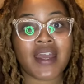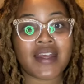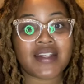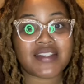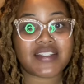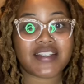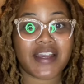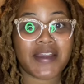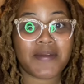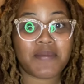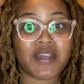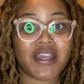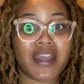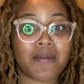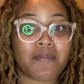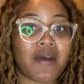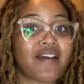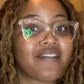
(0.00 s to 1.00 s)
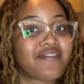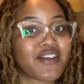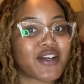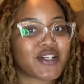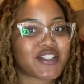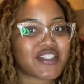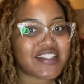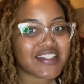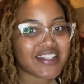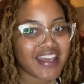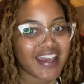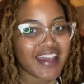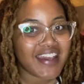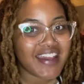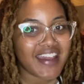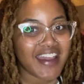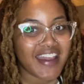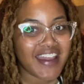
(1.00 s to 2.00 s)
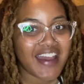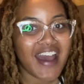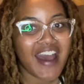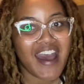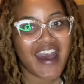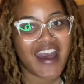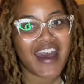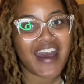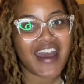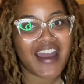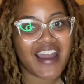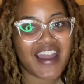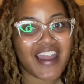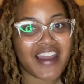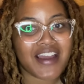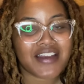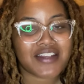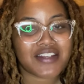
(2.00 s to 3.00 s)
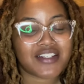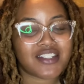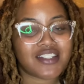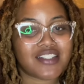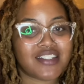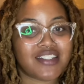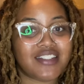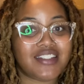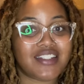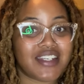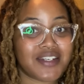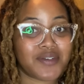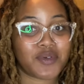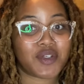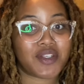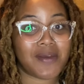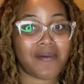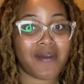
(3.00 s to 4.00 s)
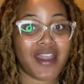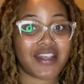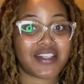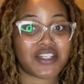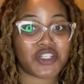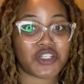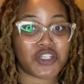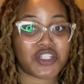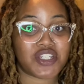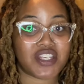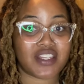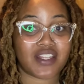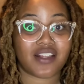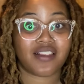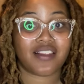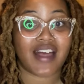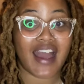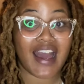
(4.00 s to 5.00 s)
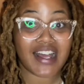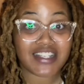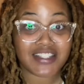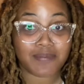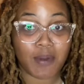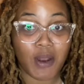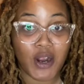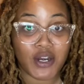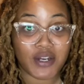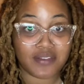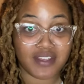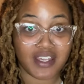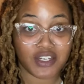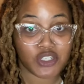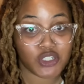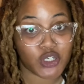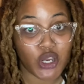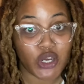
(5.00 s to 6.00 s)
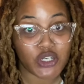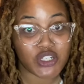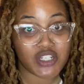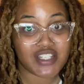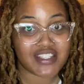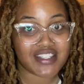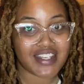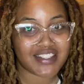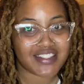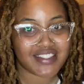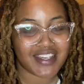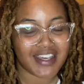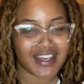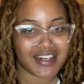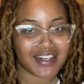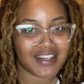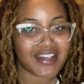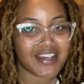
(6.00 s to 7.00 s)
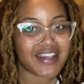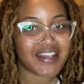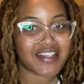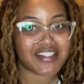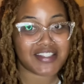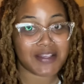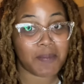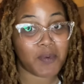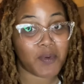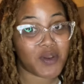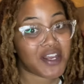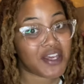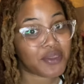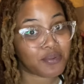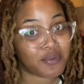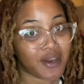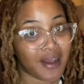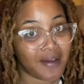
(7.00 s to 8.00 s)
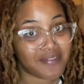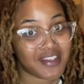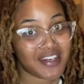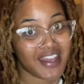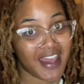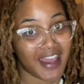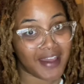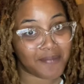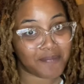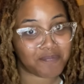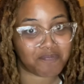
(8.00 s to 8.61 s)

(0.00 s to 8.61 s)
today being my first day, I didn't really pay attention to the last part of the instructions that said sip on it throughout the day.